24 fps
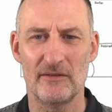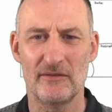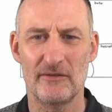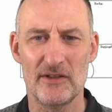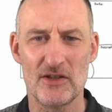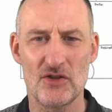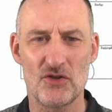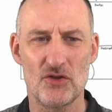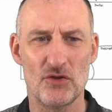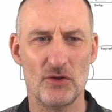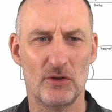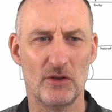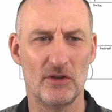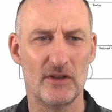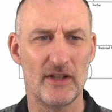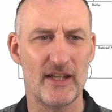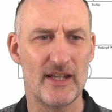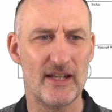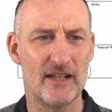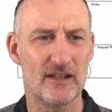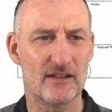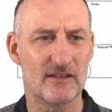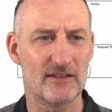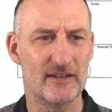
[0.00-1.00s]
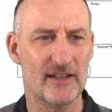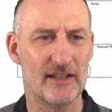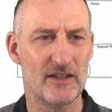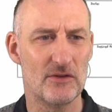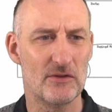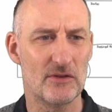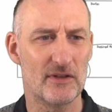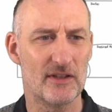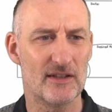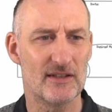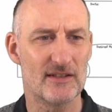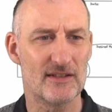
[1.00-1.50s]
visual here, then
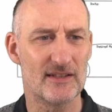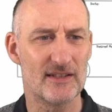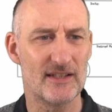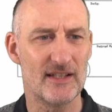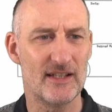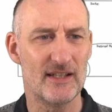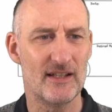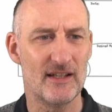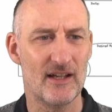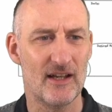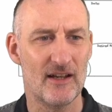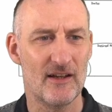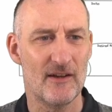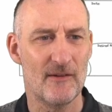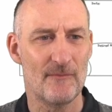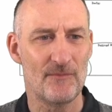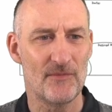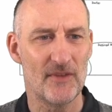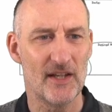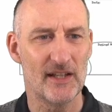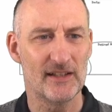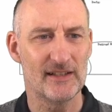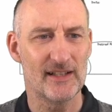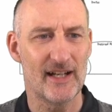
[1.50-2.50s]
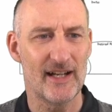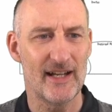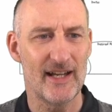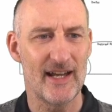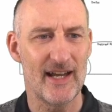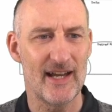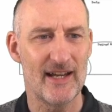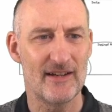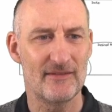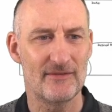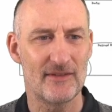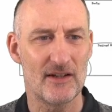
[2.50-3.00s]
you can see that I
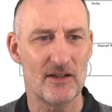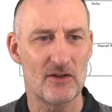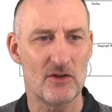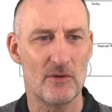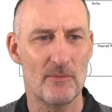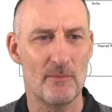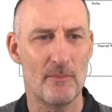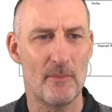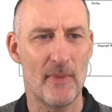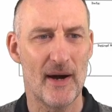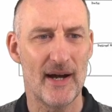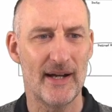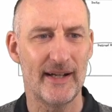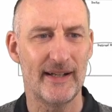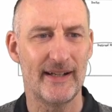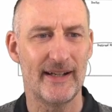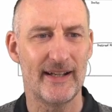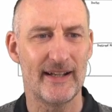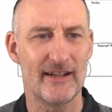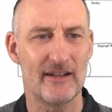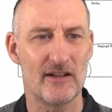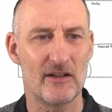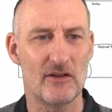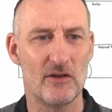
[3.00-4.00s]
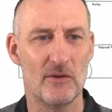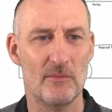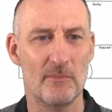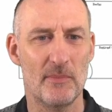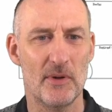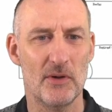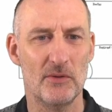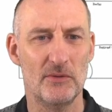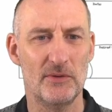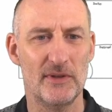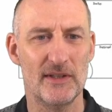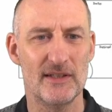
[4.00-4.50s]
have combining
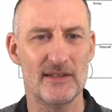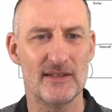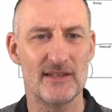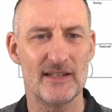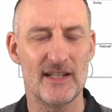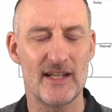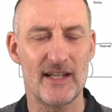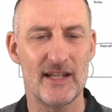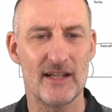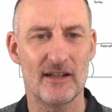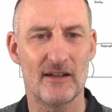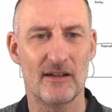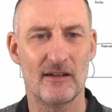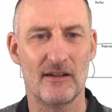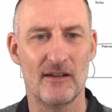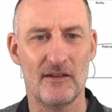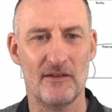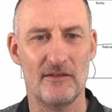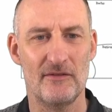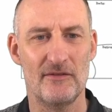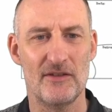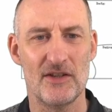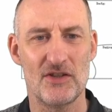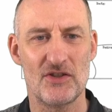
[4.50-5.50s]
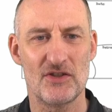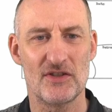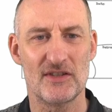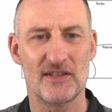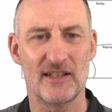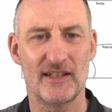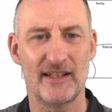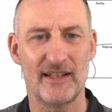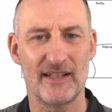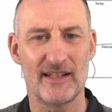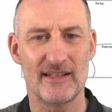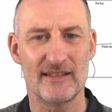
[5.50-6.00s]
components here, which is
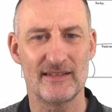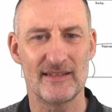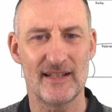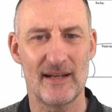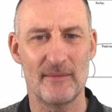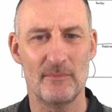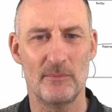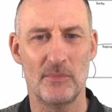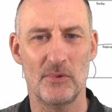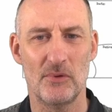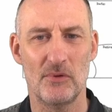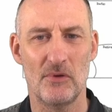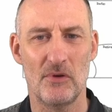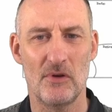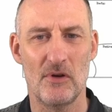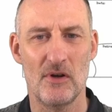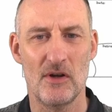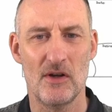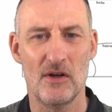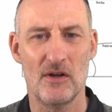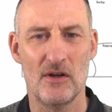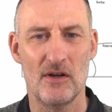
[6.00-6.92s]
an example